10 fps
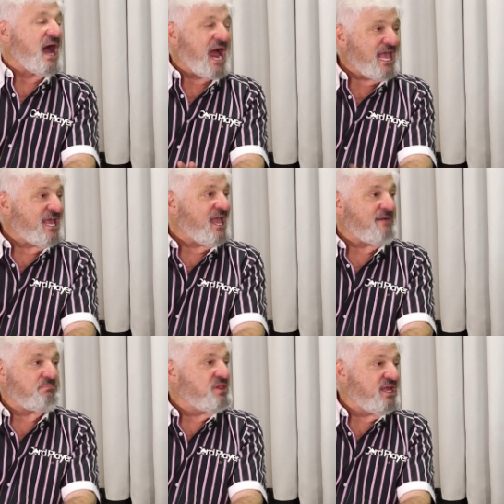I
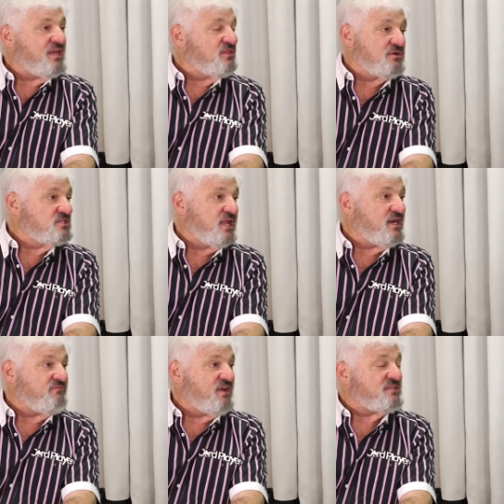can't play in those
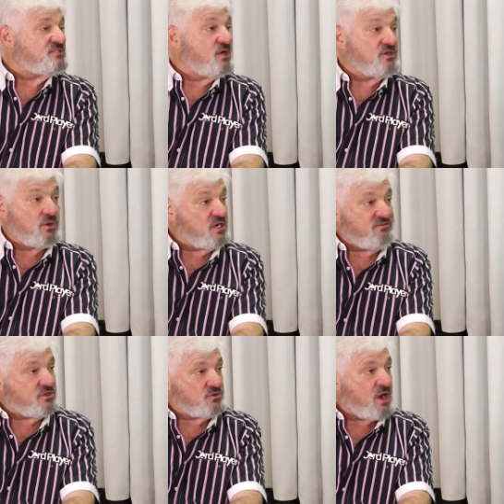late events, so I don't
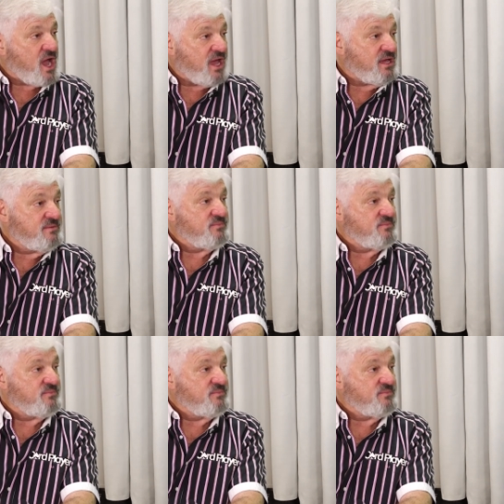even try.